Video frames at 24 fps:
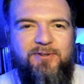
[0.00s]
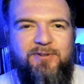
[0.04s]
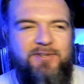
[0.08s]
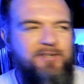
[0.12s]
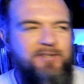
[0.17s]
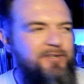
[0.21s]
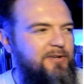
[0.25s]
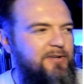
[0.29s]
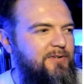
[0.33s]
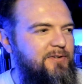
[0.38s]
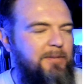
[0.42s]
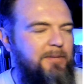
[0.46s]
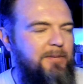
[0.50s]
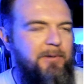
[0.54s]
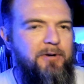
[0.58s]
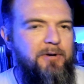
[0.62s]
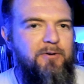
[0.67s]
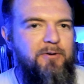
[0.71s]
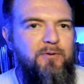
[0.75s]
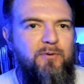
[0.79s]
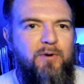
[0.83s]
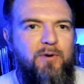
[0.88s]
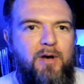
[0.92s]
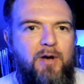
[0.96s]
So someone
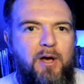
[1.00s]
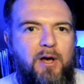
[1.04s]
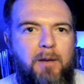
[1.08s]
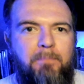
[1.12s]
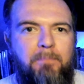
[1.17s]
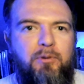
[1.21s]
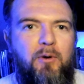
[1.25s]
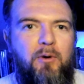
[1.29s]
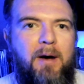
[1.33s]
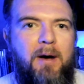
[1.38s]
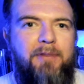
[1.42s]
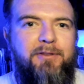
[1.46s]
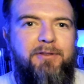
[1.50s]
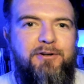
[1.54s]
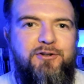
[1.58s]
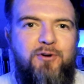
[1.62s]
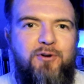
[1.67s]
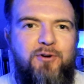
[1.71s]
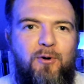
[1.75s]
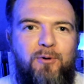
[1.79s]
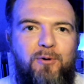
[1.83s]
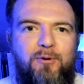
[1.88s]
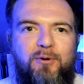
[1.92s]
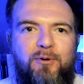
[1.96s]
who blew out their
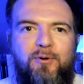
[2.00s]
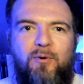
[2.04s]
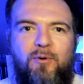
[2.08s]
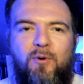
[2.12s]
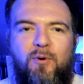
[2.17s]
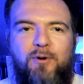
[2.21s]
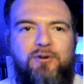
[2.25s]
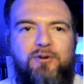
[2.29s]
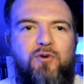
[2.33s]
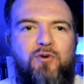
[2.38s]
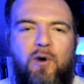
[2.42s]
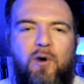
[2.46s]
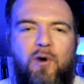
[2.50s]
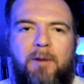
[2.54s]
shoulder or tore